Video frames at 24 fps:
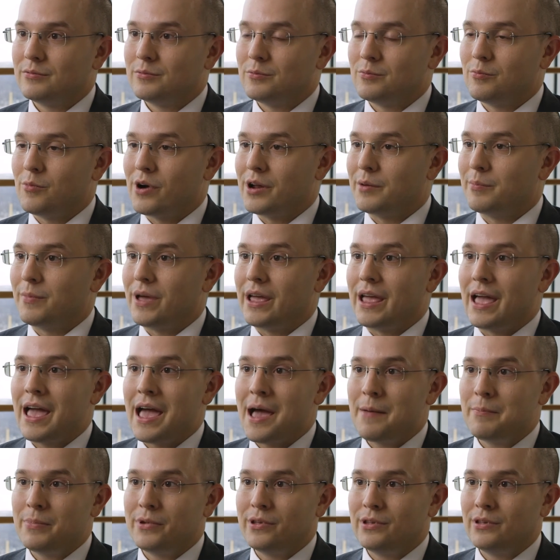what may
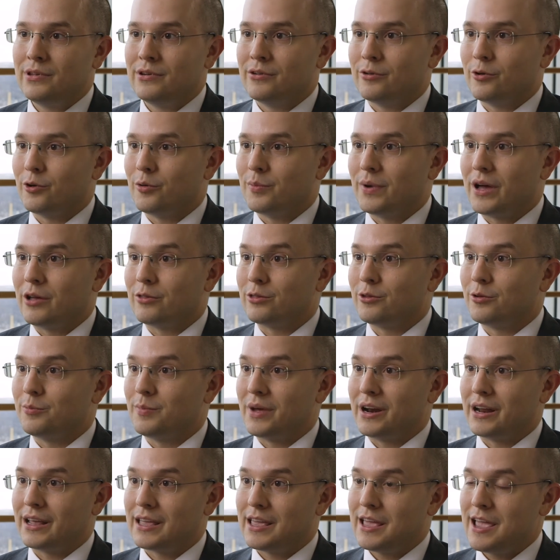happen or about their
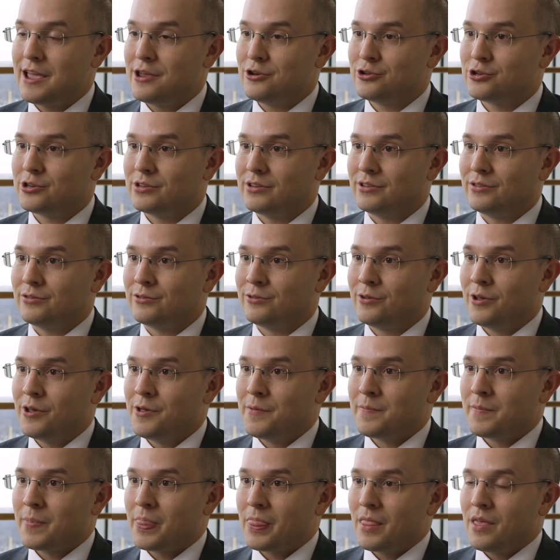medications,
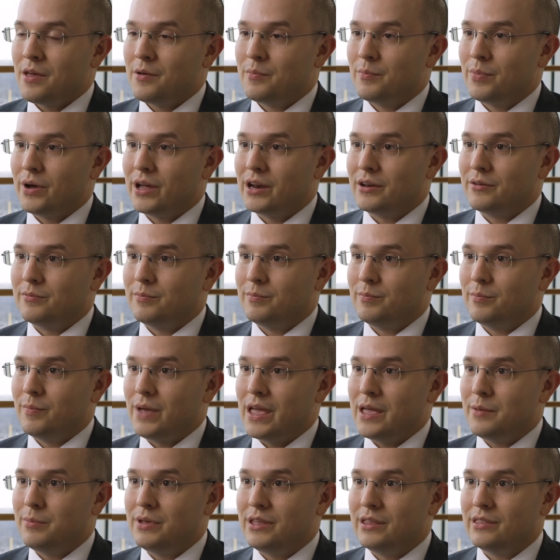but
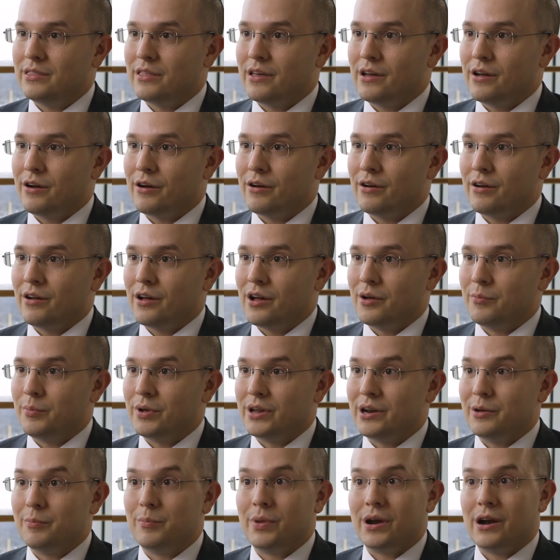maybe they're a
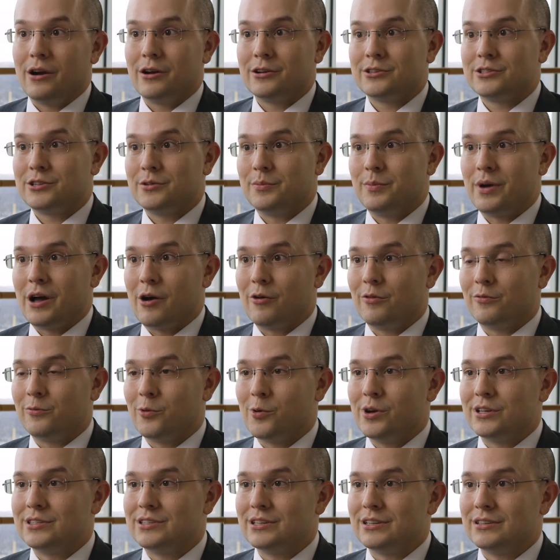bit embarrassed about
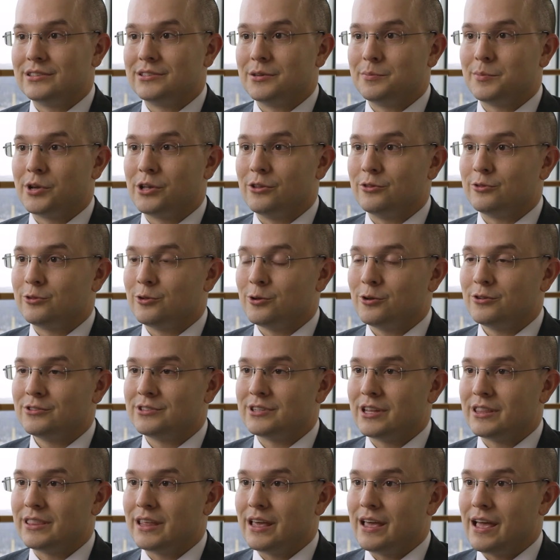voicing some
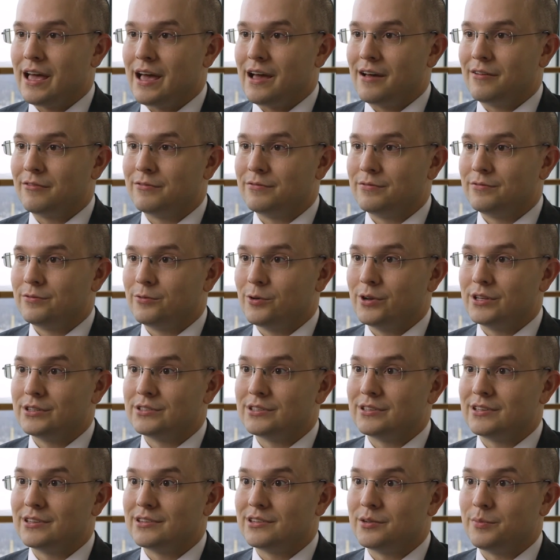concerns that they have, for
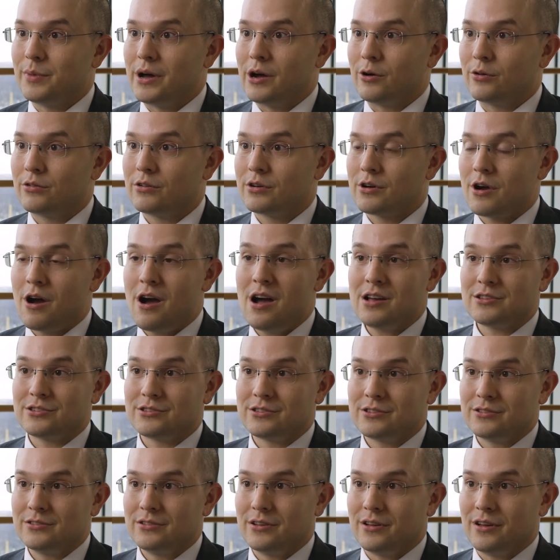instance, about
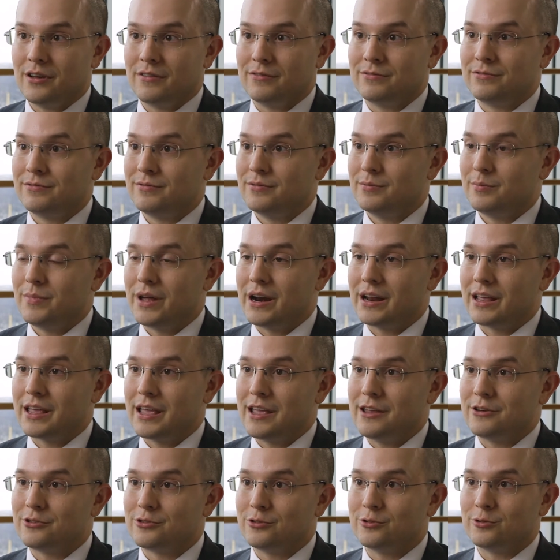cost of
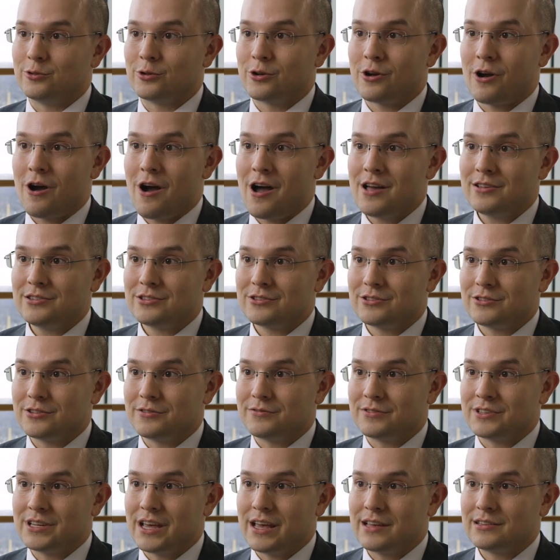medications or costs
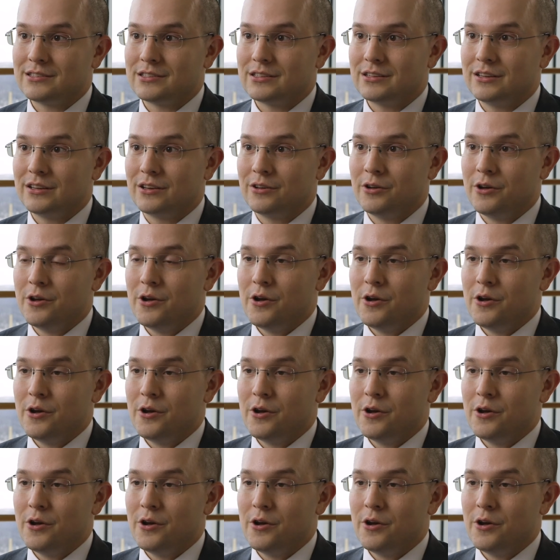of testing